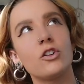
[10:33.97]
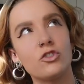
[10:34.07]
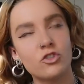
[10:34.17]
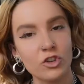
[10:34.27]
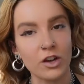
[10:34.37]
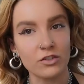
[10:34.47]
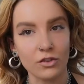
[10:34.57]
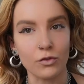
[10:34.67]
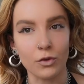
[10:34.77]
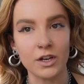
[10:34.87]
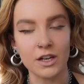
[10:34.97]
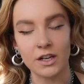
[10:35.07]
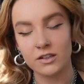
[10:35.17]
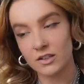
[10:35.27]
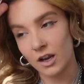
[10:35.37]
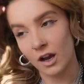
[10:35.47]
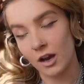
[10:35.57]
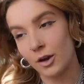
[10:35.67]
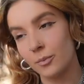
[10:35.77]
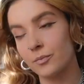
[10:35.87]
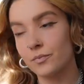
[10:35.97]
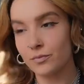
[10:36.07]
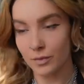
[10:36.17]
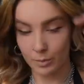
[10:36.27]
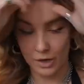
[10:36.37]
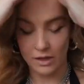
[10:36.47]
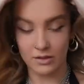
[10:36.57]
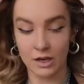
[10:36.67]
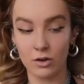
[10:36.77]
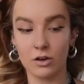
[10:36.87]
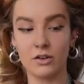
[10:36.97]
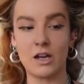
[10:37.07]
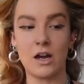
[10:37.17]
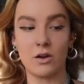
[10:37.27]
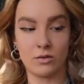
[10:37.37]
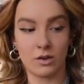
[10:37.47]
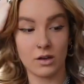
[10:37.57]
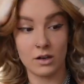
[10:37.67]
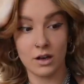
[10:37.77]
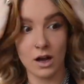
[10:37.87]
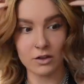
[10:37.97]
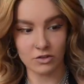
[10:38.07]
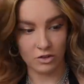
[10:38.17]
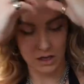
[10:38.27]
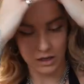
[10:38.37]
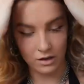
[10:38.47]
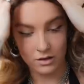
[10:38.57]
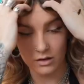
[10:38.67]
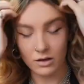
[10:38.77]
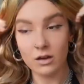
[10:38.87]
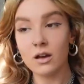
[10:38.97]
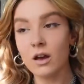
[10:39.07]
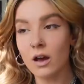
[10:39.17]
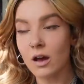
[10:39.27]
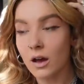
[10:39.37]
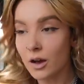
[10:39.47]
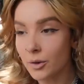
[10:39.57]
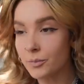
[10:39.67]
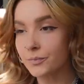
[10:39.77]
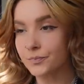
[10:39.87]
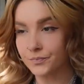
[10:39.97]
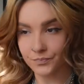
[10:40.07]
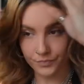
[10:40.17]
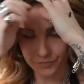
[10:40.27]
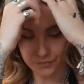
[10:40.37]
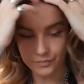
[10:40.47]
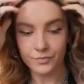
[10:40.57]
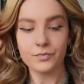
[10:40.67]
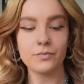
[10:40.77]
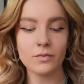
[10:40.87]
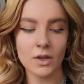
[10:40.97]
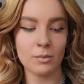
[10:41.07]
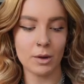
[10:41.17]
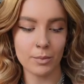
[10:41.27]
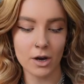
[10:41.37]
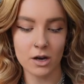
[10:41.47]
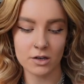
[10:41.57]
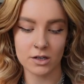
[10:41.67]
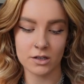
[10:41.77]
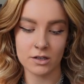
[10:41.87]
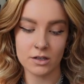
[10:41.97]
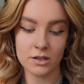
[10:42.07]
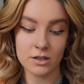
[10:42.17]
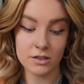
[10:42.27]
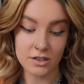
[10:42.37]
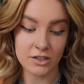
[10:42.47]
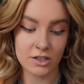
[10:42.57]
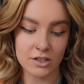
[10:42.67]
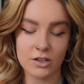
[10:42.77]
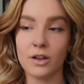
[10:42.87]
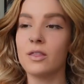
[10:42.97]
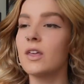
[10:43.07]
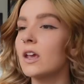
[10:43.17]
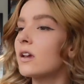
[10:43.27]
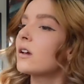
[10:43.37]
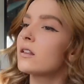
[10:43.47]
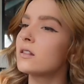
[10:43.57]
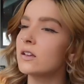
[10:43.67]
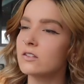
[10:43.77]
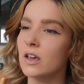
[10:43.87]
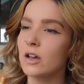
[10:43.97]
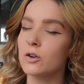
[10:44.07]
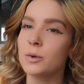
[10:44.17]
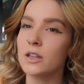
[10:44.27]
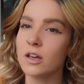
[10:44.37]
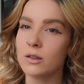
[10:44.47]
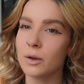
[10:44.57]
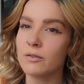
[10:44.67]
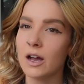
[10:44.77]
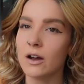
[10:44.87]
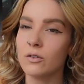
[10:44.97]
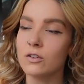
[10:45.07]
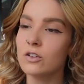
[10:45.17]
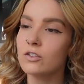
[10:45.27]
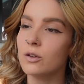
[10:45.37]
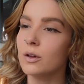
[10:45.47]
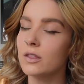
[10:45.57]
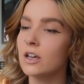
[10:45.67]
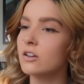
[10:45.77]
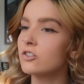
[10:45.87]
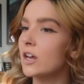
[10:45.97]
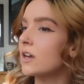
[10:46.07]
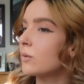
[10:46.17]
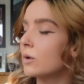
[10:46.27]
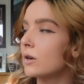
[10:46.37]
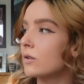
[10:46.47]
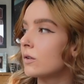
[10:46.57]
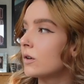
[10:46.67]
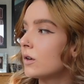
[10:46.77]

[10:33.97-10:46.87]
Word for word: just avoided um, my birthday in lockdown last year um, and my partner didn't. And I think this year it'll be the other way round. So I think Jake will